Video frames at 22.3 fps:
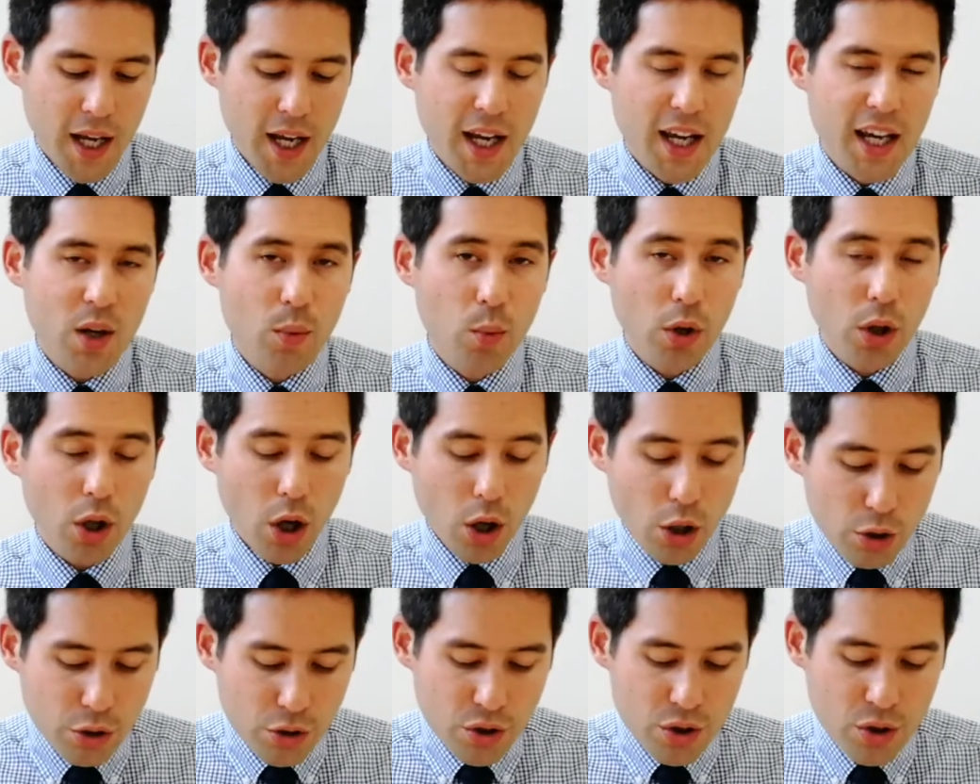He will
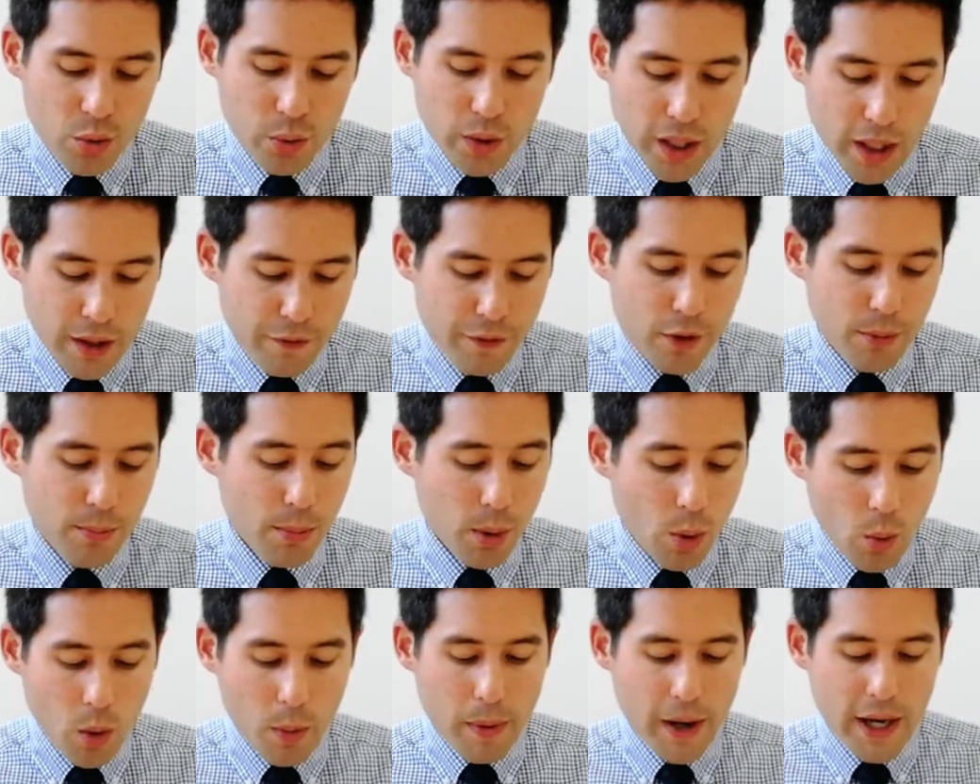also give the
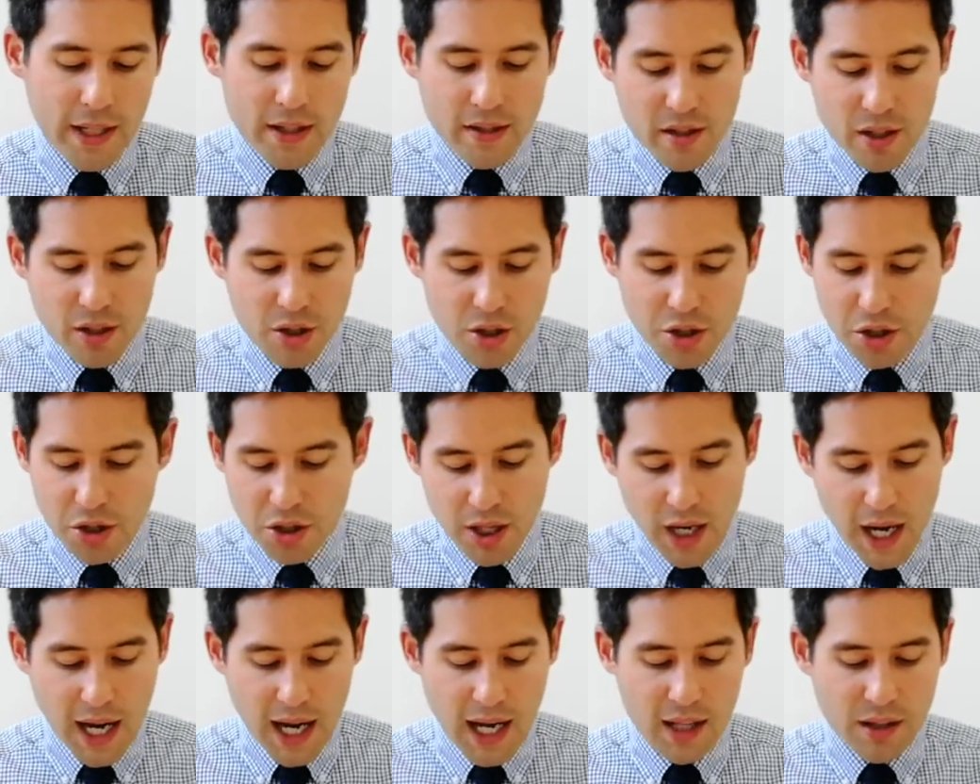Moabites into your
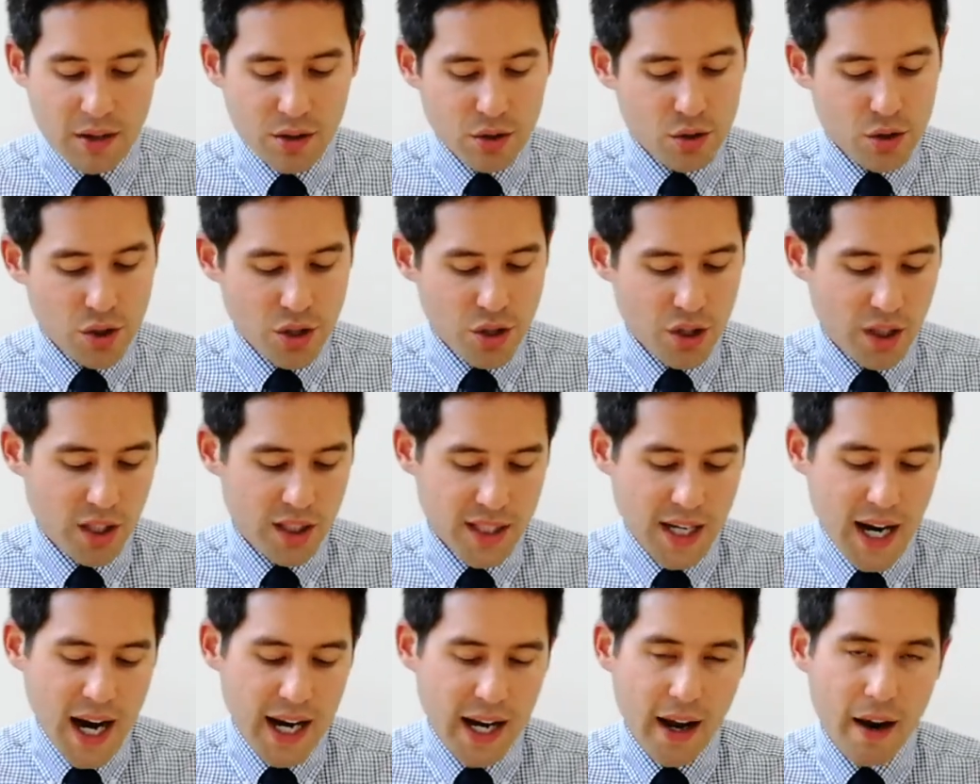hand, and you shall
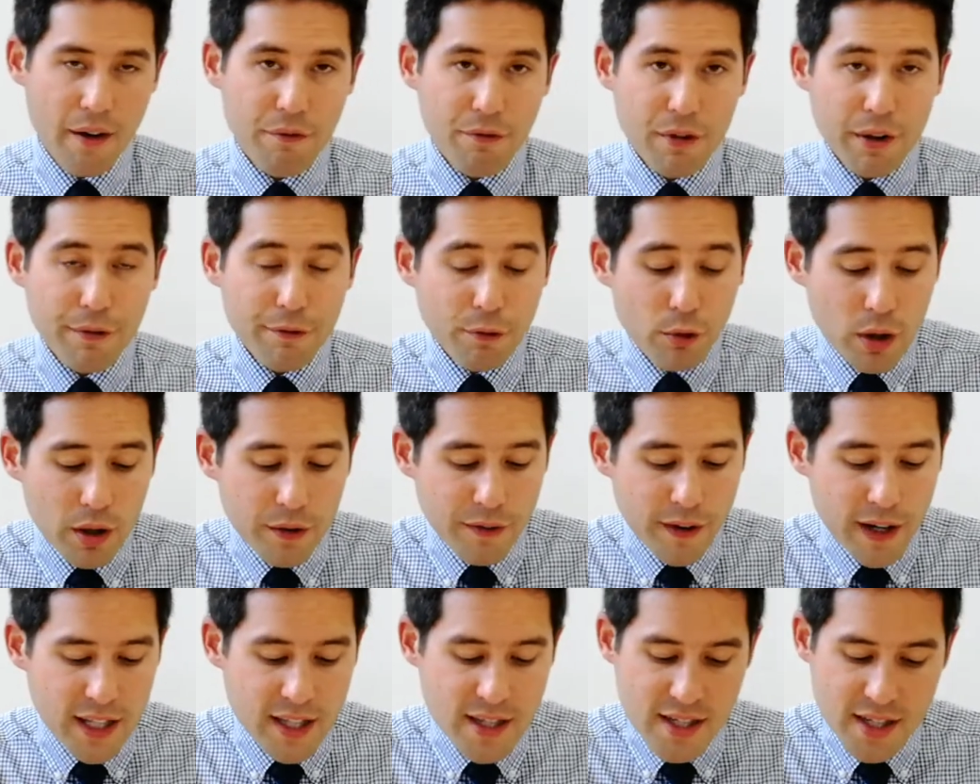attack every
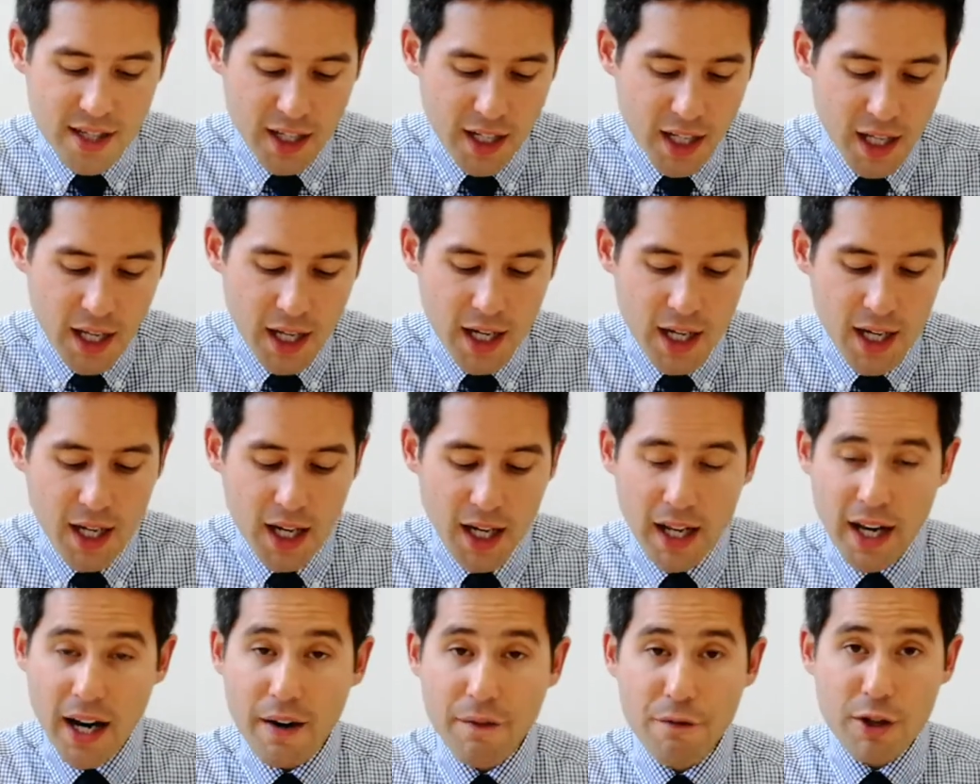fortified city
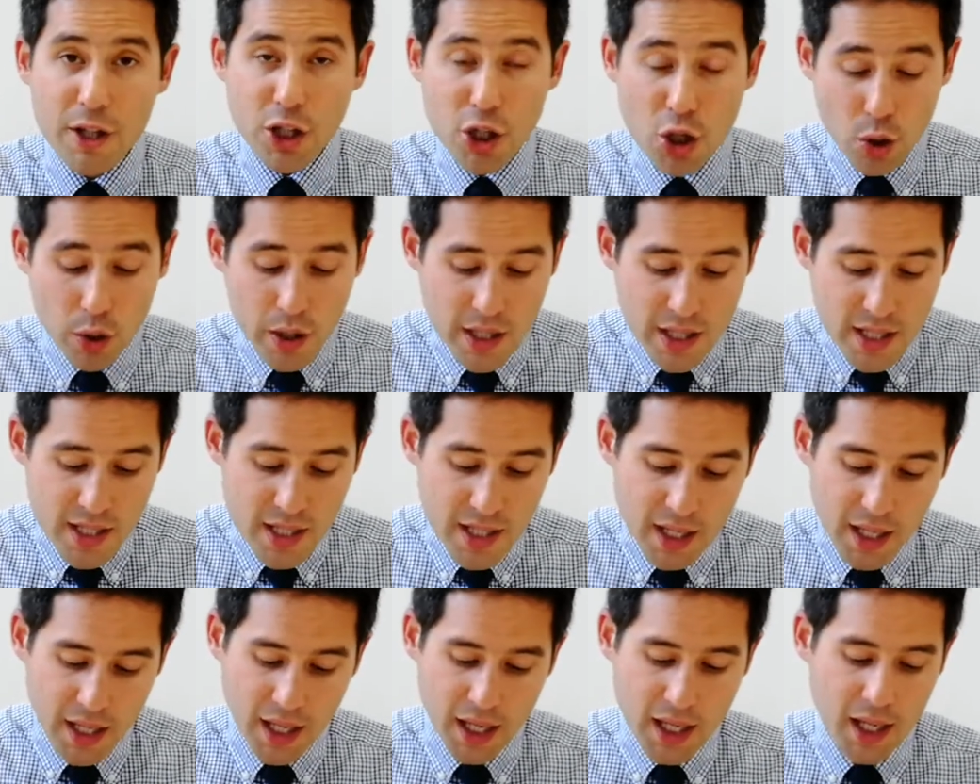and every choice
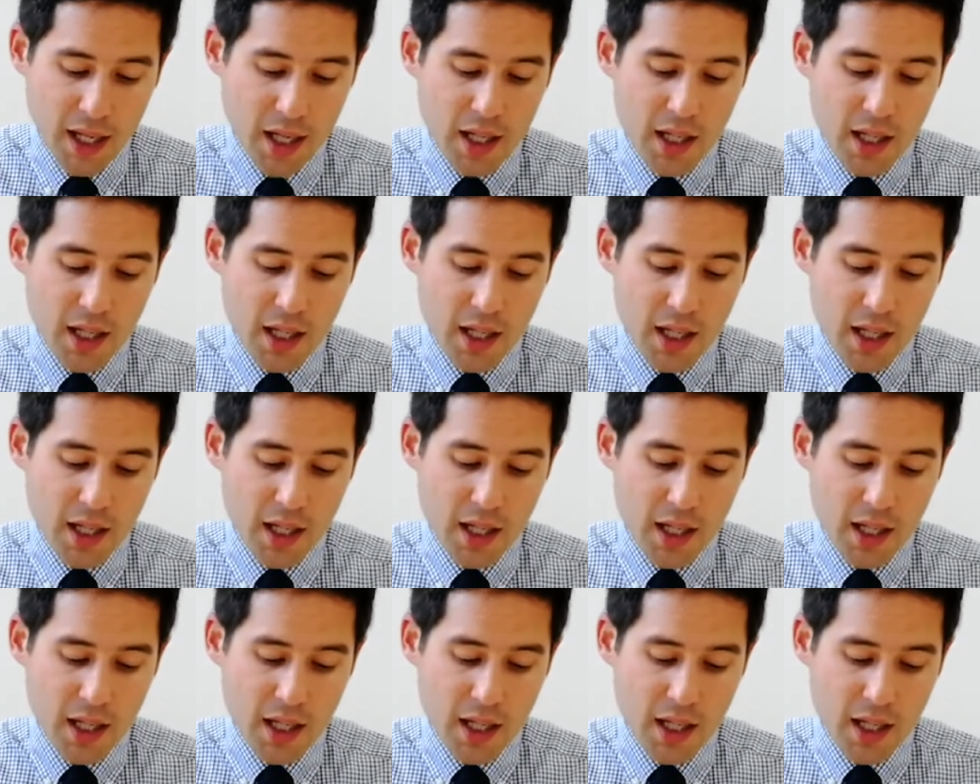city,